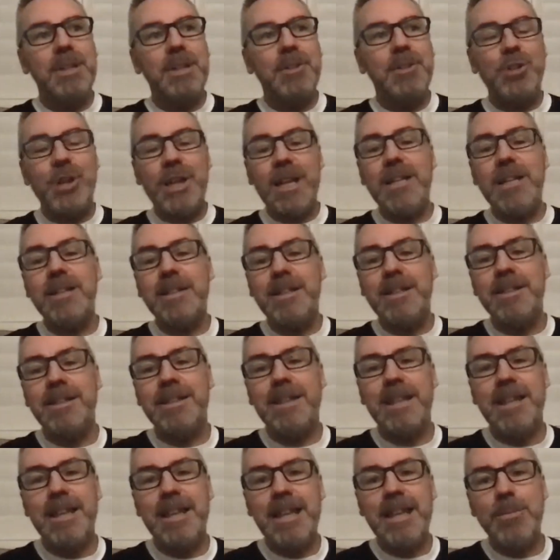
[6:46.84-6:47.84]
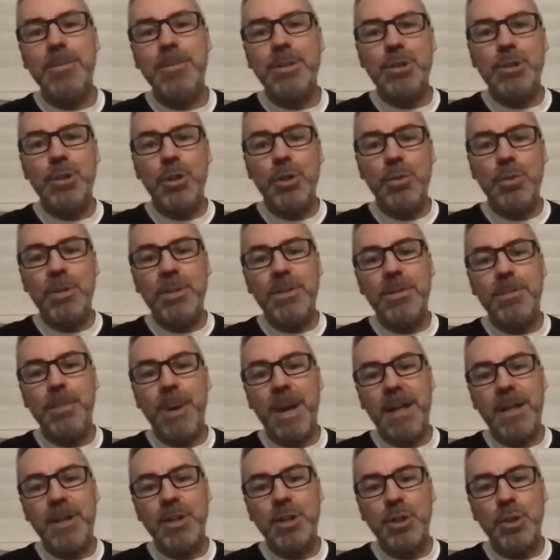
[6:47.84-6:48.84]
training that he was doing with
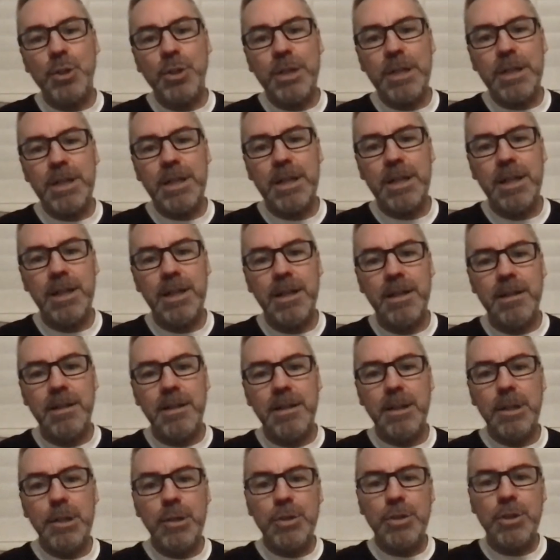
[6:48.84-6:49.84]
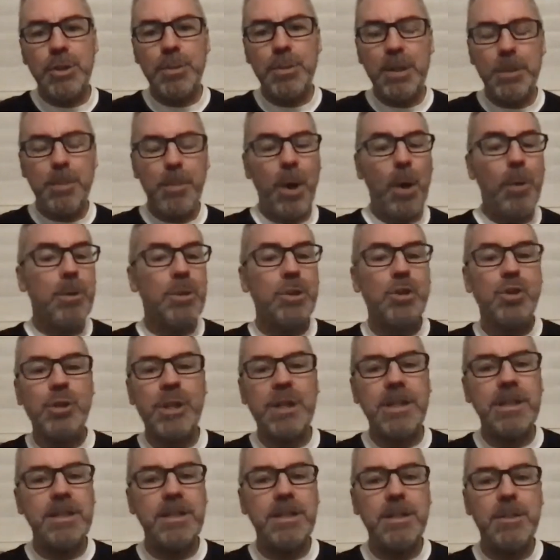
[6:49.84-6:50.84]
Panasonic, some of the power
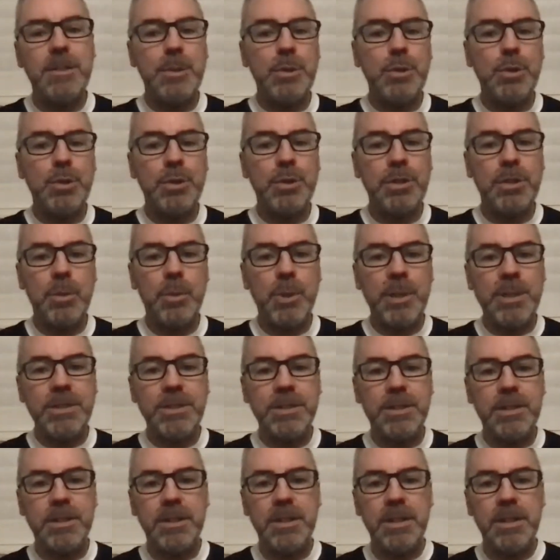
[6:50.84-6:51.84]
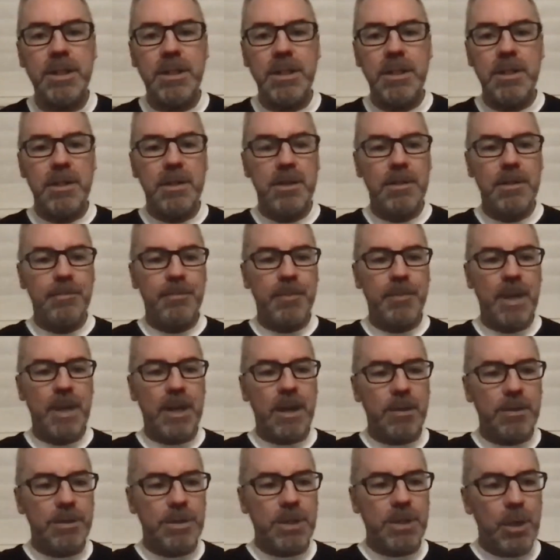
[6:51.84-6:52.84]
training they were doing in the winter.
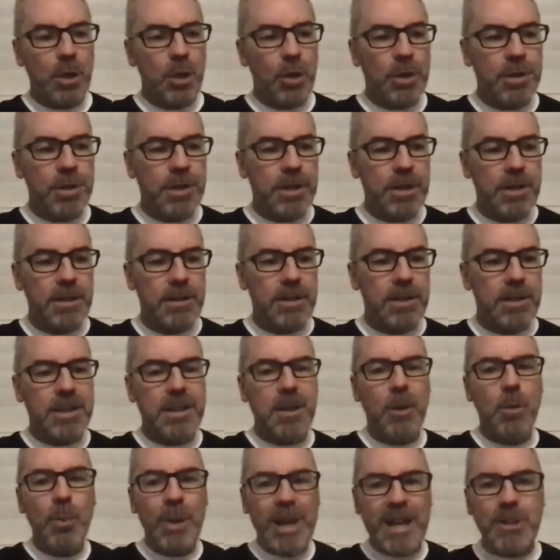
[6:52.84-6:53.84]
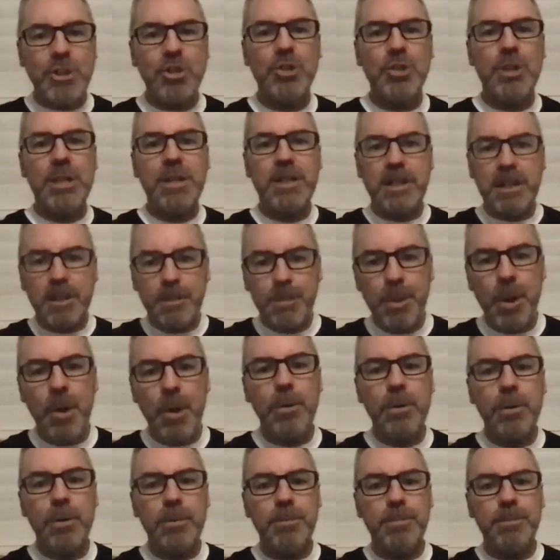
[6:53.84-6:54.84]
And it was a lot of the kind of weight training, the
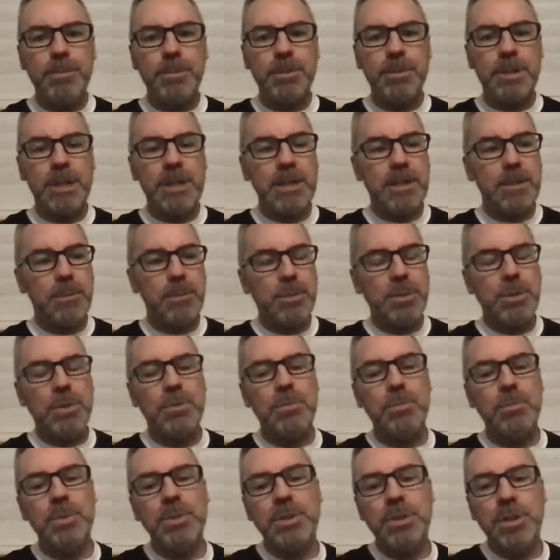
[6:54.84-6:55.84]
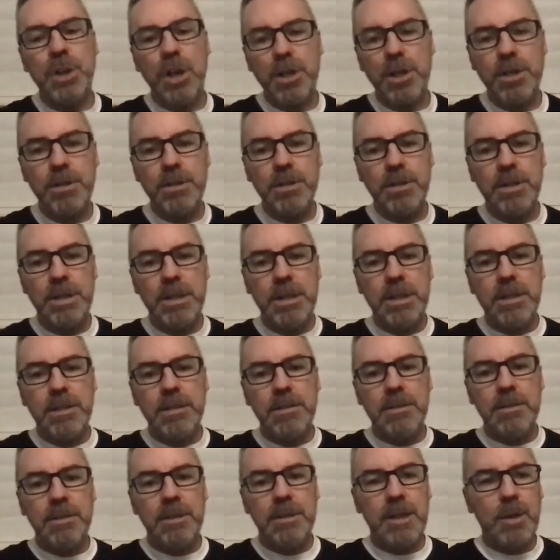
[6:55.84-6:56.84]
power training was done
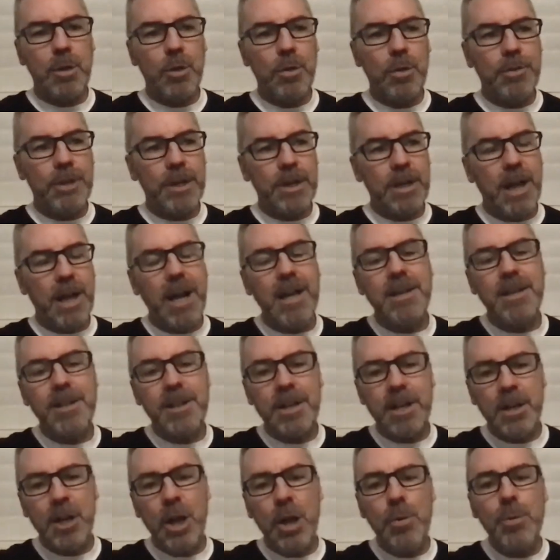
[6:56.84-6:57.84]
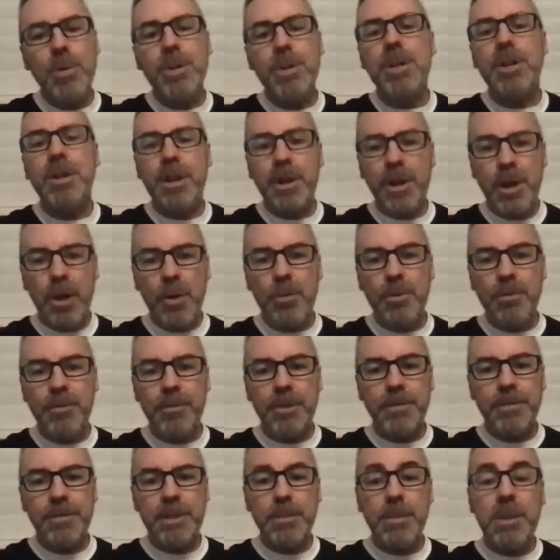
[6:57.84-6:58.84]
over either an hour or an hour and
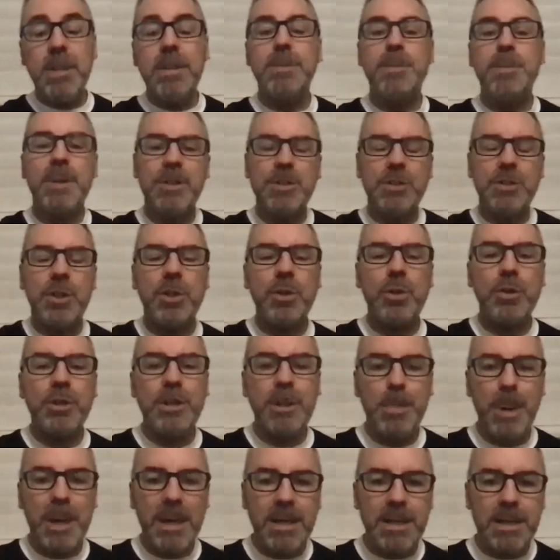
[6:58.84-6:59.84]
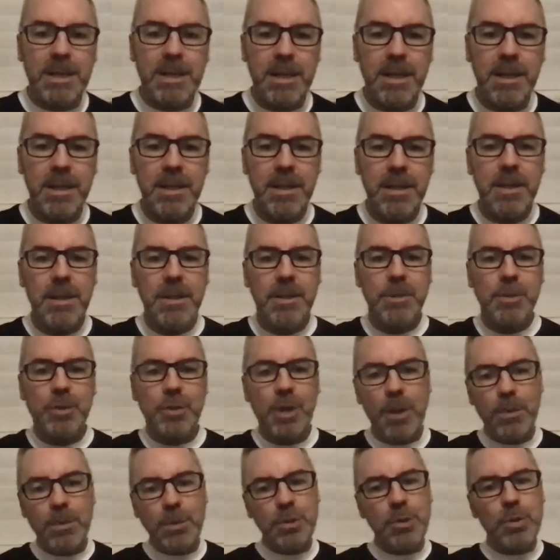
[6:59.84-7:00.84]
15 minutes, but it was done on the bike.
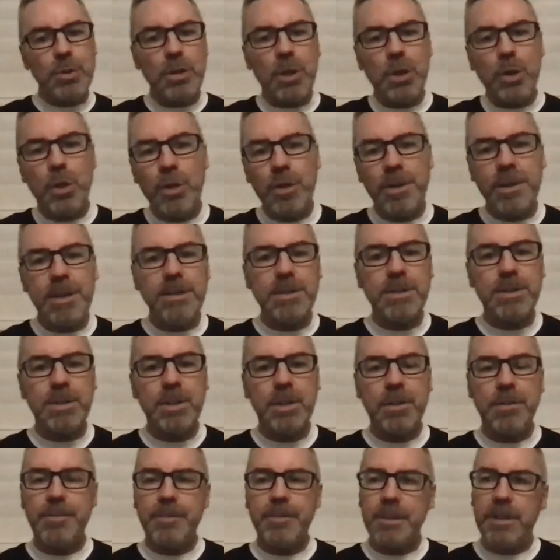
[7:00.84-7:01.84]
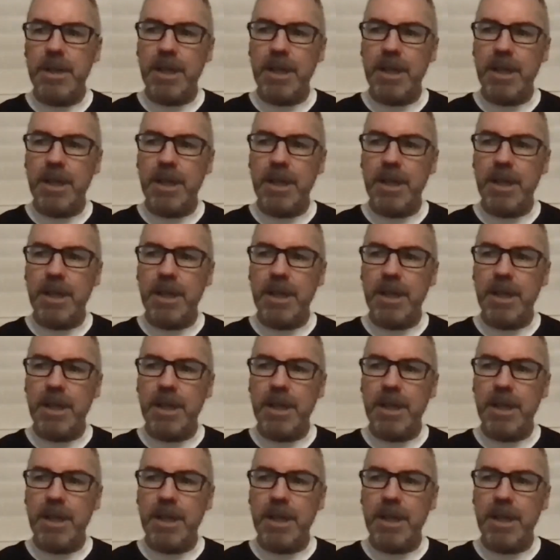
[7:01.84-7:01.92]
So I was doing a lot of this stuff. And